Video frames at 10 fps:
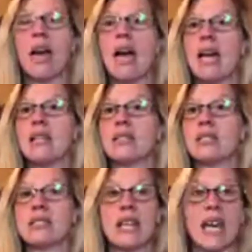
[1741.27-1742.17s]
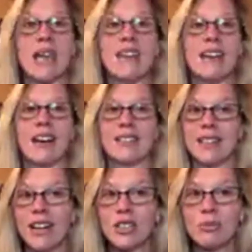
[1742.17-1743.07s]
and to stay
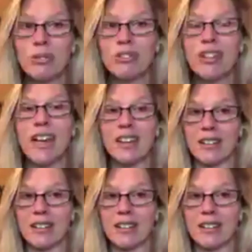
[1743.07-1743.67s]
untouchable and